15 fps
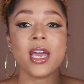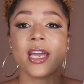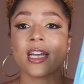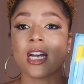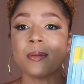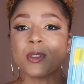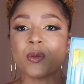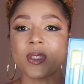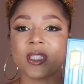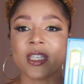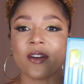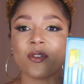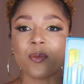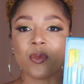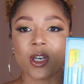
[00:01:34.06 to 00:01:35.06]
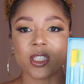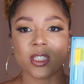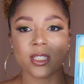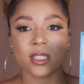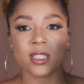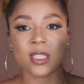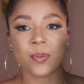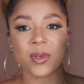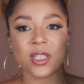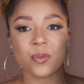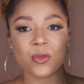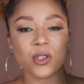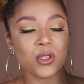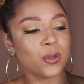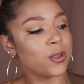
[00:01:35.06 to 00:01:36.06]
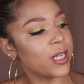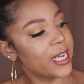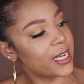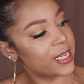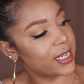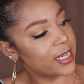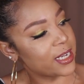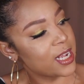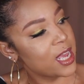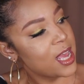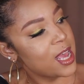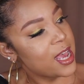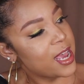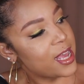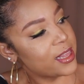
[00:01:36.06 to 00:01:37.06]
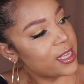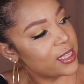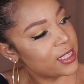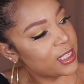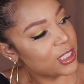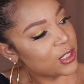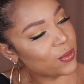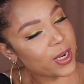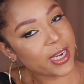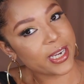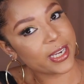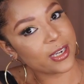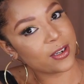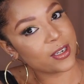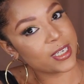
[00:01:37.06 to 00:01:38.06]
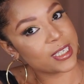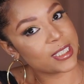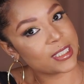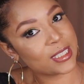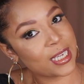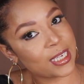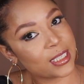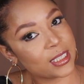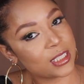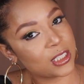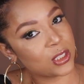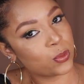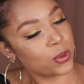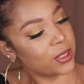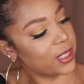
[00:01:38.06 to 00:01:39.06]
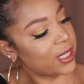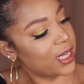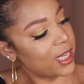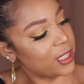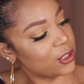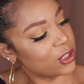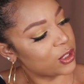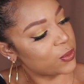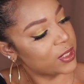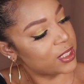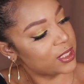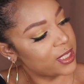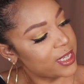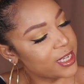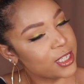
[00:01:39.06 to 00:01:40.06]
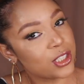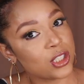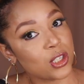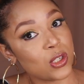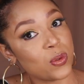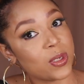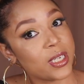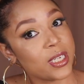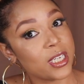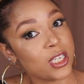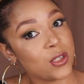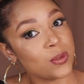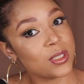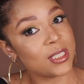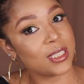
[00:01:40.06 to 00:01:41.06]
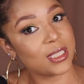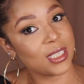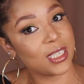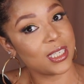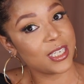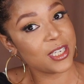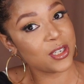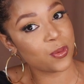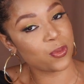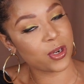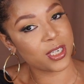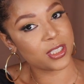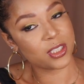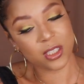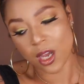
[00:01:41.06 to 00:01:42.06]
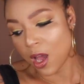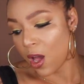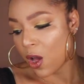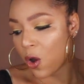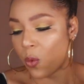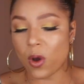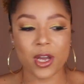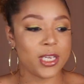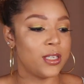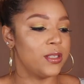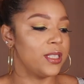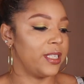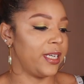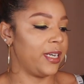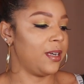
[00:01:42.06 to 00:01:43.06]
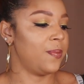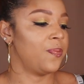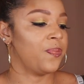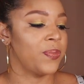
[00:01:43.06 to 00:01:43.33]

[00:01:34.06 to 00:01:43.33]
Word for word: it comes with seven brushes. Some of them are dual ended. And then this right here is like this, the color switch thing. So you can use this to clean your brush while using it.